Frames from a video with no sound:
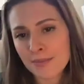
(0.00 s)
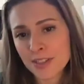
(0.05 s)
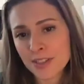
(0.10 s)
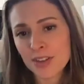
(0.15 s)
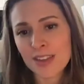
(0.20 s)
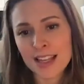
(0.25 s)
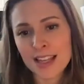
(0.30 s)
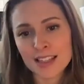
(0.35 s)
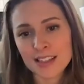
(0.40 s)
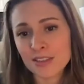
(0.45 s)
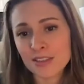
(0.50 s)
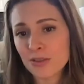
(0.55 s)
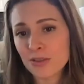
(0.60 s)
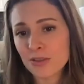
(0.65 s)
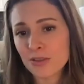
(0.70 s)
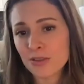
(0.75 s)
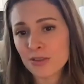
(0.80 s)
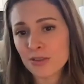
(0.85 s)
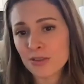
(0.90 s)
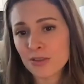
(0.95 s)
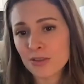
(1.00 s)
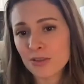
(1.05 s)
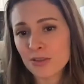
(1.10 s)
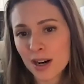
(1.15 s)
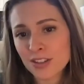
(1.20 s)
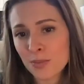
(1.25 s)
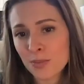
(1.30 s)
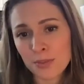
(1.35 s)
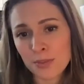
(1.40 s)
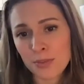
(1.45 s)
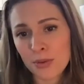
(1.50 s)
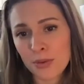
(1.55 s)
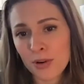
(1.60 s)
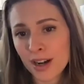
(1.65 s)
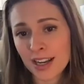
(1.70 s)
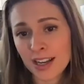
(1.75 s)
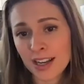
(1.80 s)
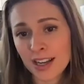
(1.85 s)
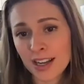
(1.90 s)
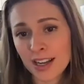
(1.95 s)
So that's
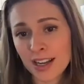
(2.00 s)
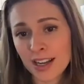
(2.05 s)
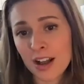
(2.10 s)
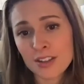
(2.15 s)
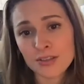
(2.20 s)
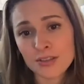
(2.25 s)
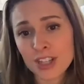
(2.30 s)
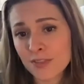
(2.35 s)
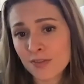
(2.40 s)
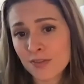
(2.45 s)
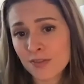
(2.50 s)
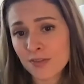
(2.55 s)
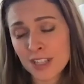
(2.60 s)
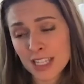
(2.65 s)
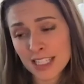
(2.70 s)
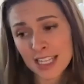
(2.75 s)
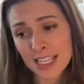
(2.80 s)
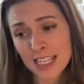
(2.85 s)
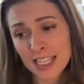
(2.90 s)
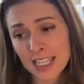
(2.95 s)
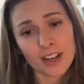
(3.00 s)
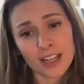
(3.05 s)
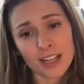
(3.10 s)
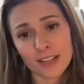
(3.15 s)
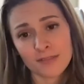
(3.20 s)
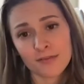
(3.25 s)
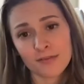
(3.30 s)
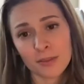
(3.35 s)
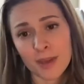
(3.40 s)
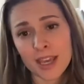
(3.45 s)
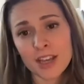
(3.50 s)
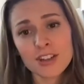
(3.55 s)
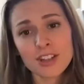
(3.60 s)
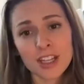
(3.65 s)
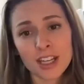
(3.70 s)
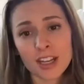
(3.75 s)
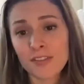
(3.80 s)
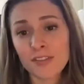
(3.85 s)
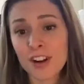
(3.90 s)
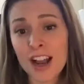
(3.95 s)
super important. And also just to decrease
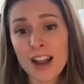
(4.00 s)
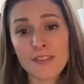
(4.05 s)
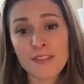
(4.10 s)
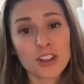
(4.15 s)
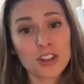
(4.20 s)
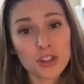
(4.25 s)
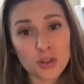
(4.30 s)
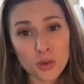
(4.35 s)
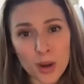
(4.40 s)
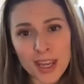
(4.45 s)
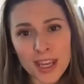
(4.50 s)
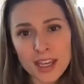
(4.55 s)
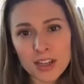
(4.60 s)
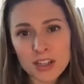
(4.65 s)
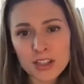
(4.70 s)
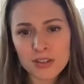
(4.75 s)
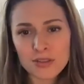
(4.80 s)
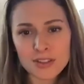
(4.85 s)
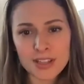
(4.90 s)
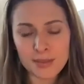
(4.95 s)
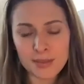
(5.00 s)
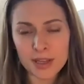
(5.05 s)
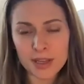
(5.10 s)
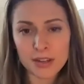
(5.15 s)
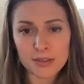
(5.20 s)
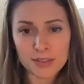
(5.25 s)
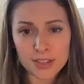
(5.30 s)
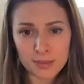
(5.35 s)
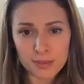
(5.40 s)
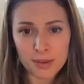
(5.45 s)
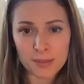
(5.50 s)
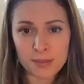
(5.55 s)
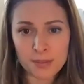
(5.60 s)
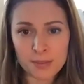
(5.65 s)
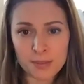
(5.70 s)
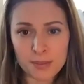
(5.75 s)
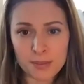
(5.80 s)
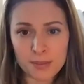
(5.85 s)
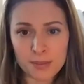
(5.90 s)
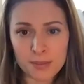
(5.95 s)
inflammation. If you're having joint issues, I mean, you see
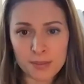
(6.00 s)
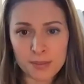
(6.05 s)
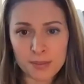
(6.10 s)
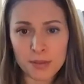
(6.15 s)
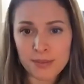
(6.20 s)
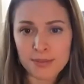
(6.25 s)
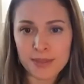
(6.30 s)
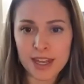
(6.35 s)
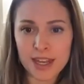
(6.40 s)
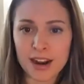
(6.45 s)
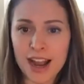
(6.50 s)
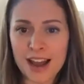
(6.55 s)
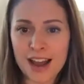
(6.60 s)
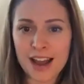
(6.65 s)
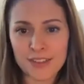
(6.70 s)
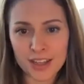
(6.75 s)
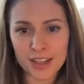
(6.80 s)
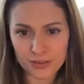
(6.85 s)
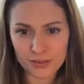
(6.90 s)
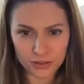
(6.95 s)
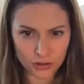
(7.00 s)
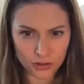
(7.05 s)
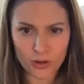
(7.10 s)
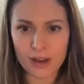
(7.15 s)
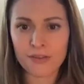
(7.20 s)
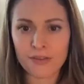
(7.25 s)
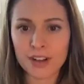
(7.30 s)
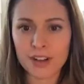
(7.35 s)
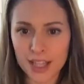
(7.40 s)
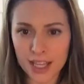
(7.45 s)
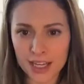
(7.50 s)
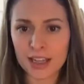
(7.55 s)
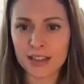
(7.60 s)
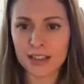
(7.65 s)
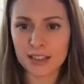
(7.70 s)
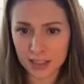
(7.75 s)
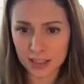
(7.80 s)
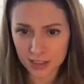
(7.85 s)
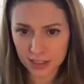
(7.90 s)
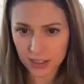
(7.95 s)
people all the time that are having joint
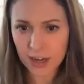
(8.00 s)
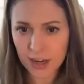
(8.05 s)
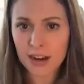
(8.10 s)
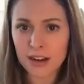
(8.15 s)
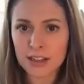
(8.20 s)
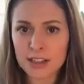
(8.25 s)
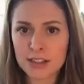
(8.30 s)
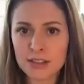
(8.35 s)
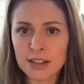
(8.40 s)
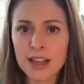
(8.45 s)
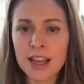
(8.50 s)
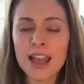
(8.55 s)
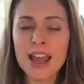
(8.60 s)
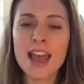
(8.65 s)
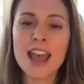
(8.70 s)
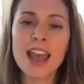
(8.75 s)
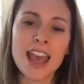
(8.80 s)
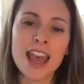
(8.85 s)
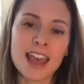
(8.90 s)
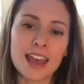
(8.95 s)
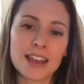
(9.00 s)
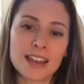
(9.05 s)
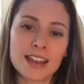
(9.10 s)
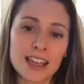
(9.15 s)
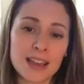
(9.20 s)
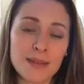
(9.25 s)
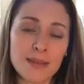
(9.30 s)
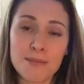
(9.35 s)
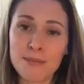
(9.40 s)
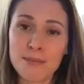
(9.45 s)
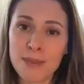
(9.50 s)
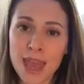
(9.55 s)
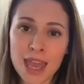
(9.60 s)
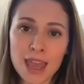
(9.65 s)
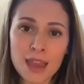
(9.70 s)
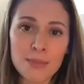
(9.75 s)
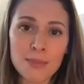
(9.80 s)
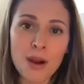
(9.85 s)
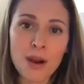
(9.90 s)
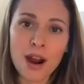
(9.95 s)
related concerns, and it
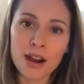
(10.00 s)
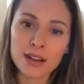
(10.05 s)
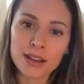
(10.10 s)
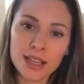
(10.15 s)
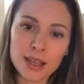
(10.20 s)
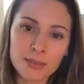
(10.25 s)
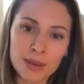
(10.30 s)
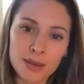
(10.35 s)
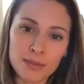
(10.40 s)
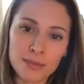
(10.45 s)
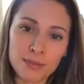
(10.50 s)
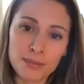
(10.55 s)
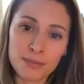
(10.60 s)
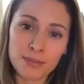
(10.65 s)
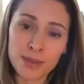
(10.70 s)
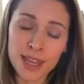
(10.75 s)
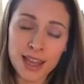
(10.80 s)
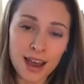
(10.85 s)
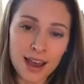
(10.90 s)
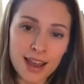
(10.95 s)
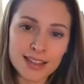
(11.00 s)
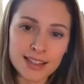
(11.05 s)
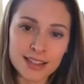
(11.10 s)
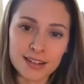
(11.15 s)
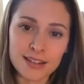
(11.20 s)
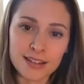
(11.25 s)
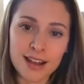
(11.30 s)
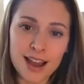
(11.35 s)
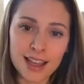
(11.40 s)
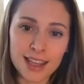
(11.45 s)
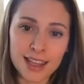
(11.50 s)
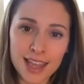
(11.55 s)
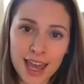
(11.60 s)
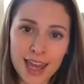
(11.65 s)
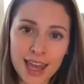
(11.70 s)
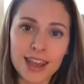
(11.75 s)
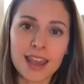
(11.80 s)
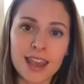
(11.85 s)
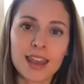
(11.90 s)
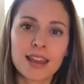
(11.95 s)
may partly be because they're not
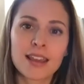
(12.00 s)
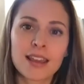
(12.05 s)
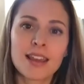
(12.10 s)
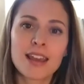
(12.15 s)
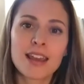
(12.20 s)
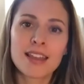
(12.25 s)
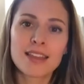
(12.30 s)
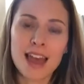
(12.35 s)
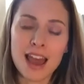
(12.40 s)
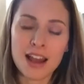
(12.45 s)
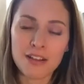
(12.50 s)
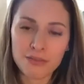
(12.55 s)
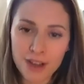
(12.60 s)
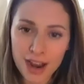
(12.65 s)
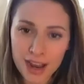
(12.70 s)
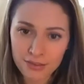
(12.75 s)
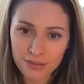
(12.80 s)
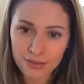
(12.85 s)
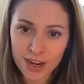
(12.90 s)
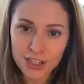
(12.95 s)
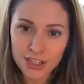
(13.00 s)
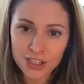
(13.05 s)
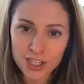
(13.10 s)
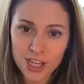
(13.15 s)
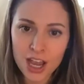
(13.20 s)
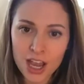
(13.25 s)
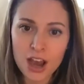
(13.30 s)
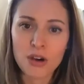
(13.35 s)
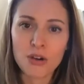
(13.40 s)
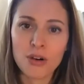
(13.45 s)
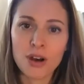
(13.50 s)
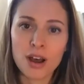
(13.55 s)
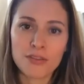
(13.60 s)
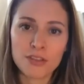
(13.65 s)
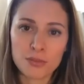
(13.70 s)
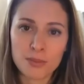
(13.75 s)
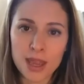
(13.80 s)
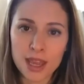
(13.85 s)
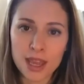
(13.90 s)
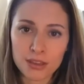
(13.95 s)
getting that right ratio
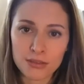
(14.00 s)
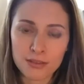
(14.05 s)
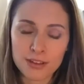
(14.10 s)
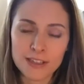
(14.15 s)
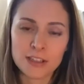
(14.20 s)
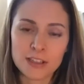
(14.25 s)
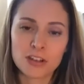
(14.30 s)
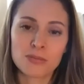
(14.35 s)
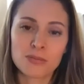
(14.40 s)
of omega-3s to